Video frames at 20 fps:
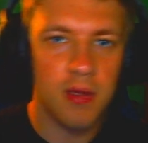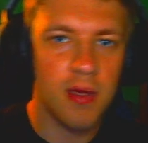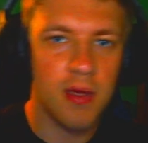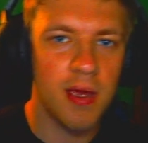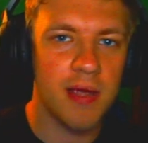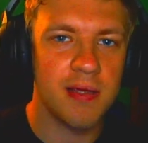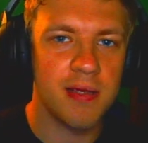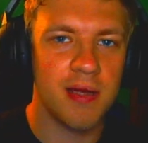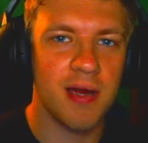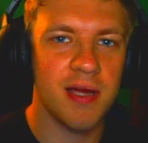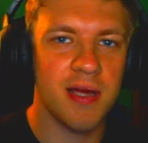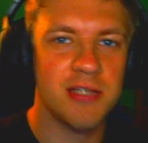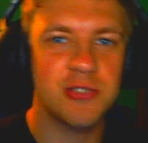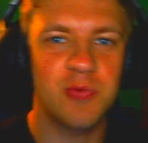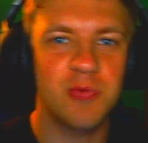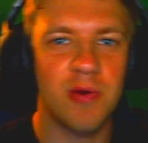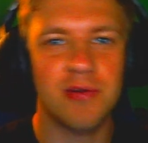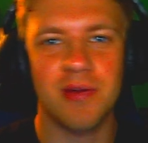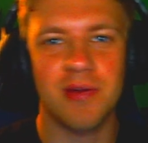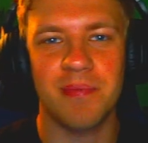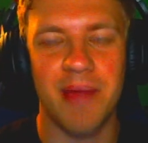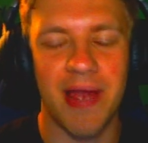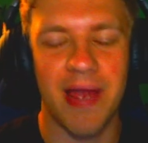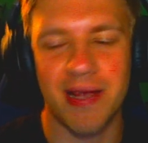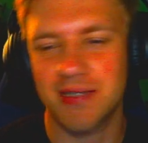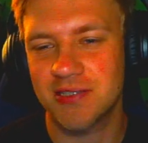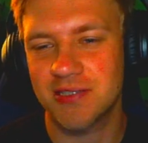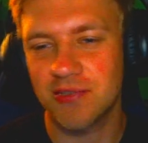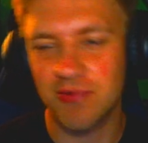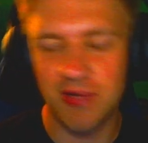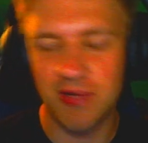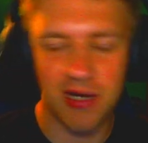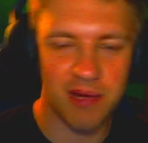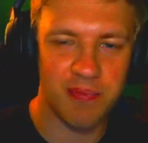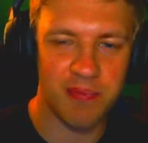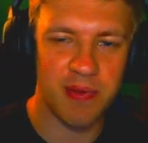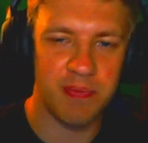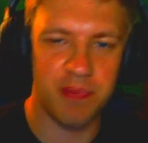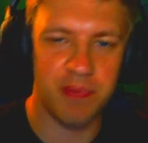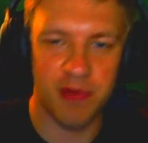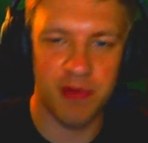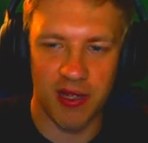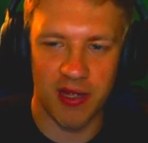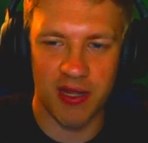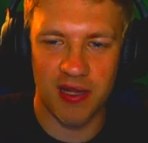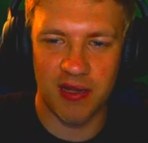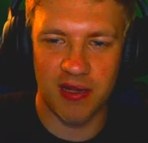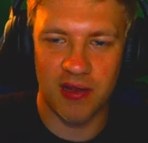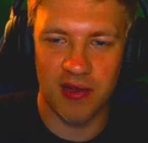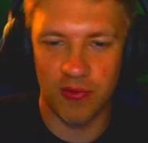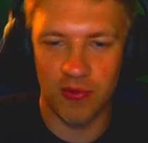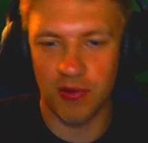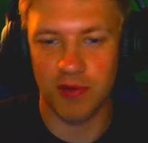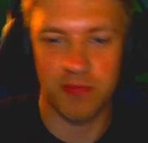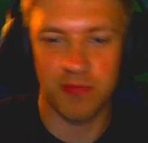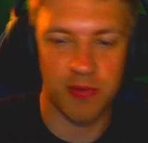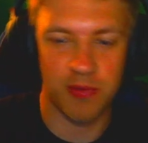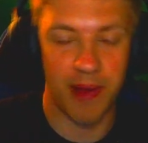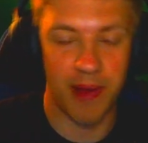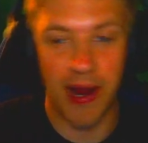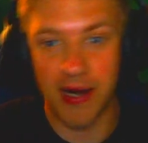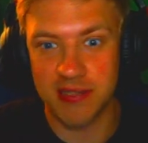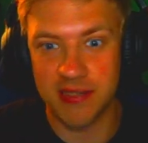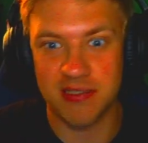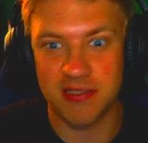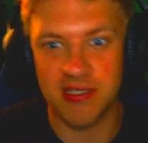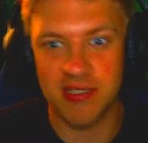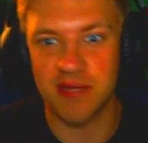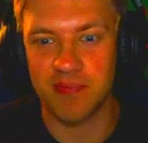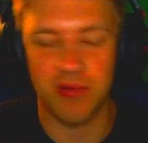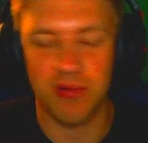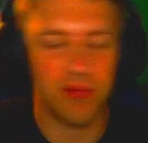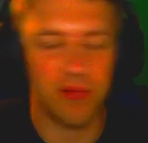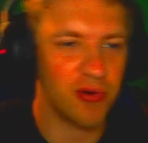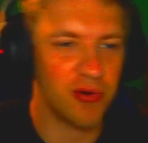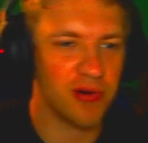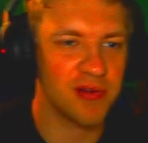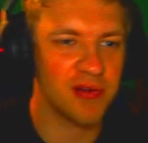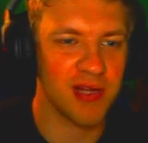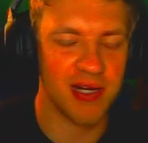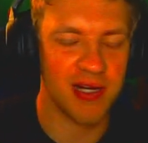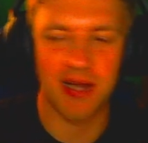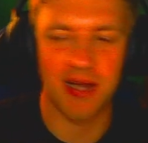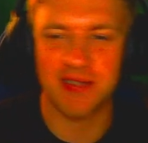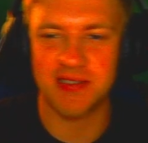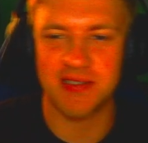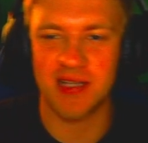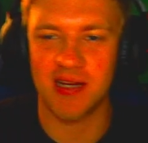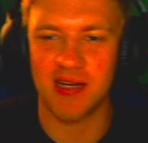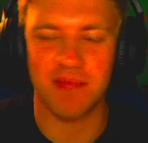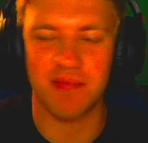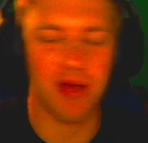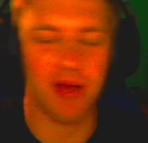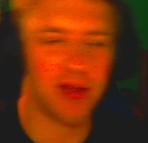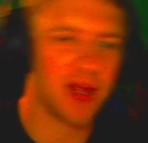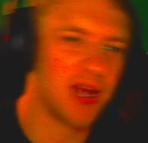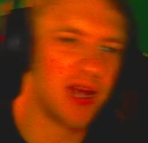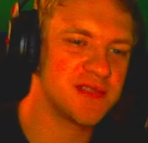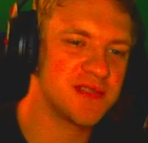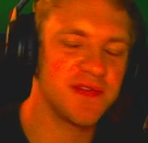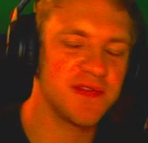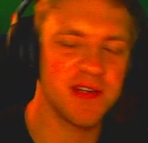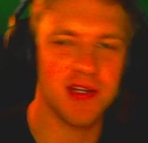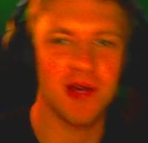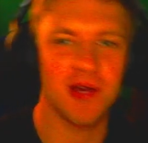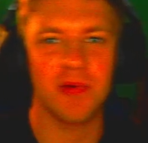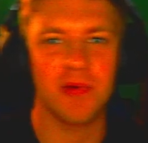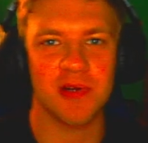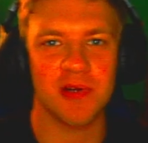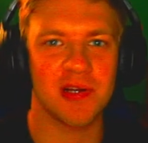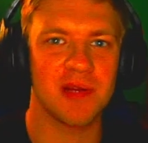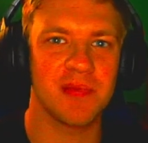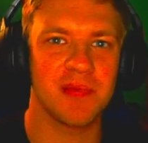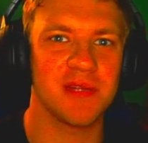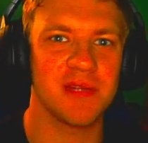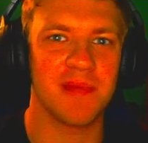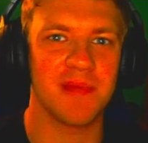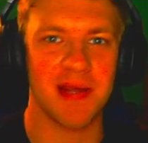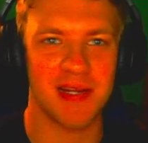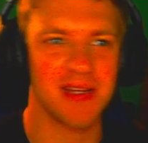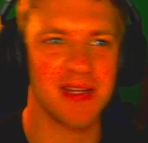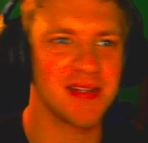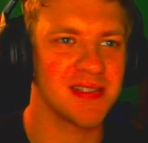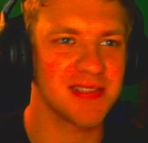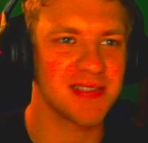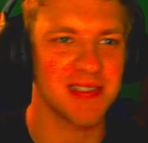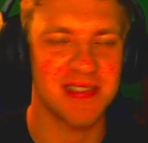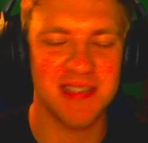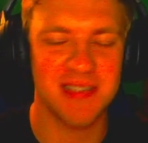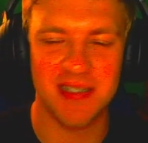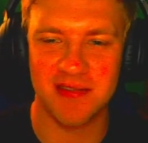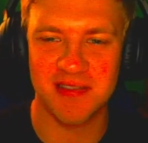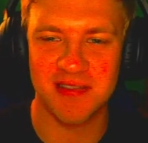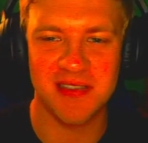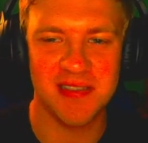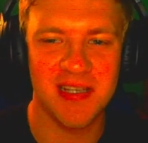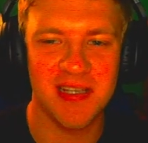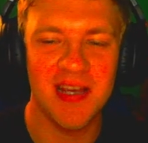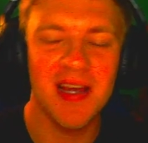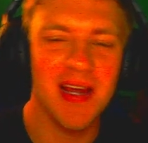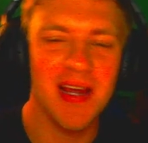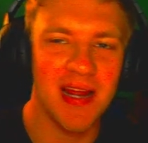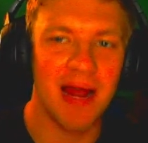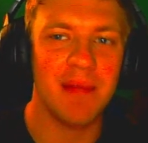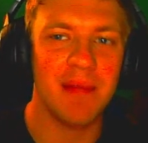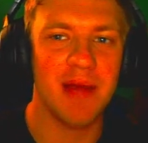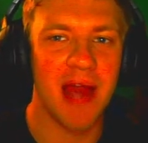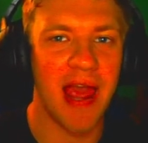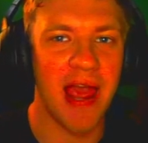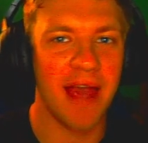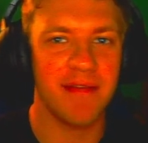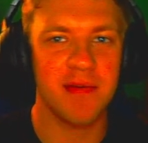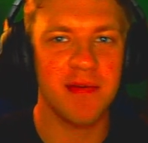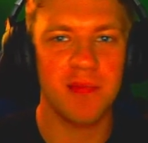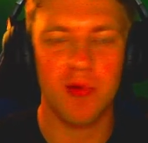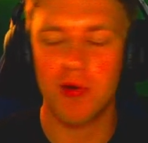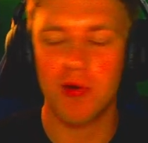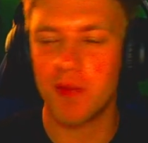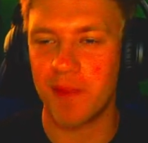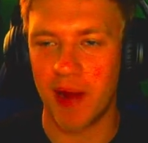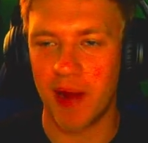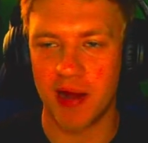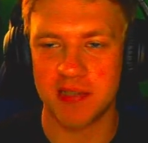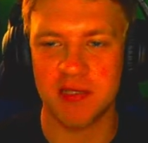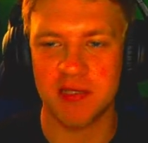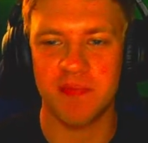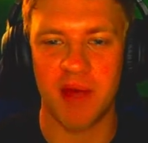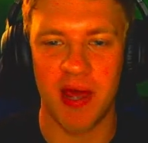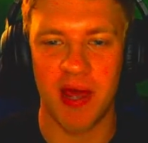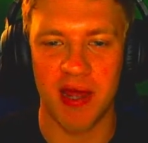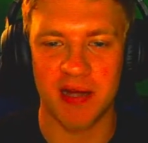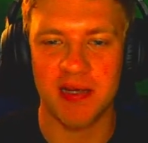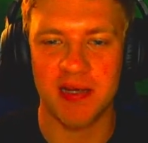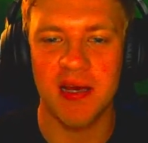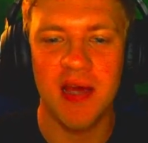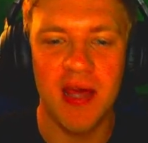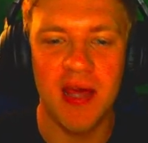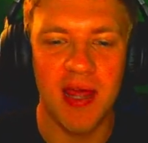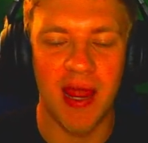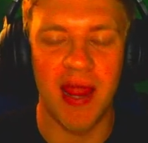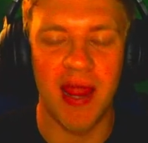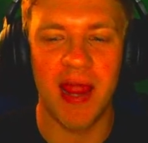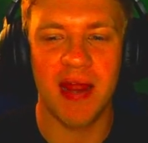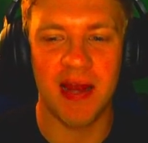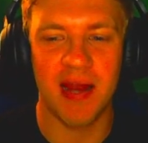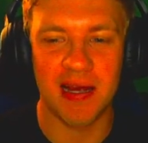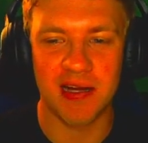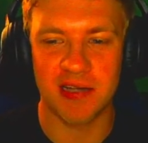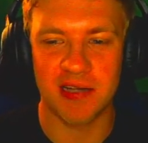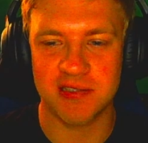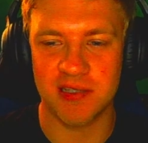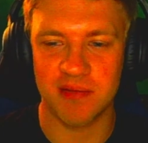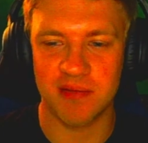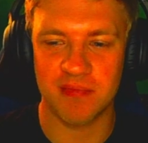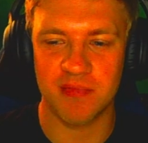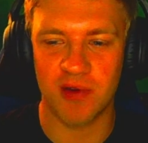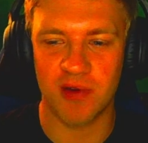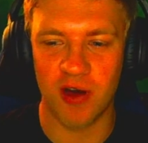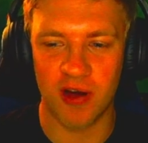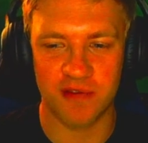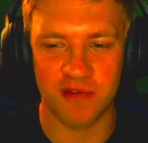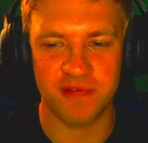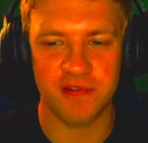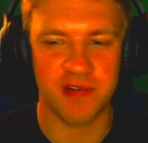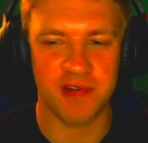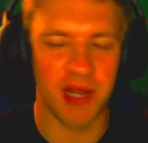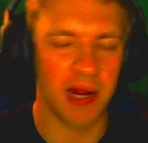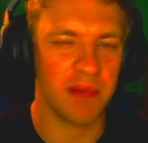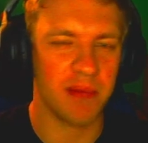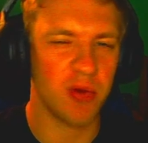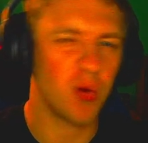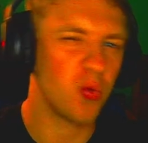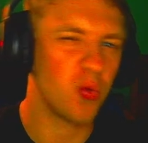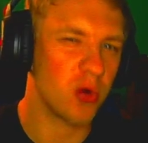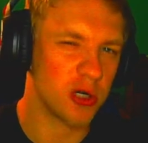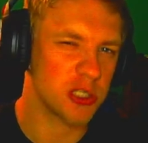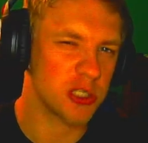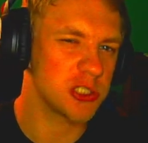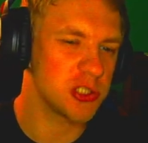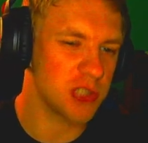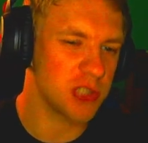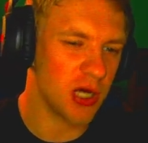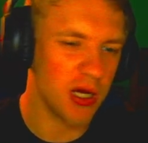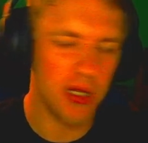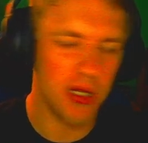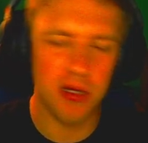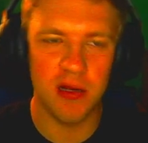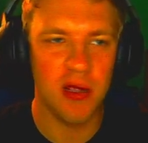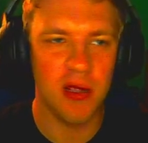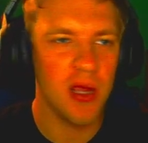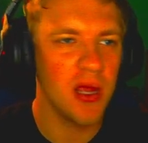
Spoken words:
Hey guys, welcome back. So we're going to be playing, or we're back to Timberborn. Like I said in my last video, we're going to be making this a series. And I'm going to have it more back to back. And I got some off-camera work done.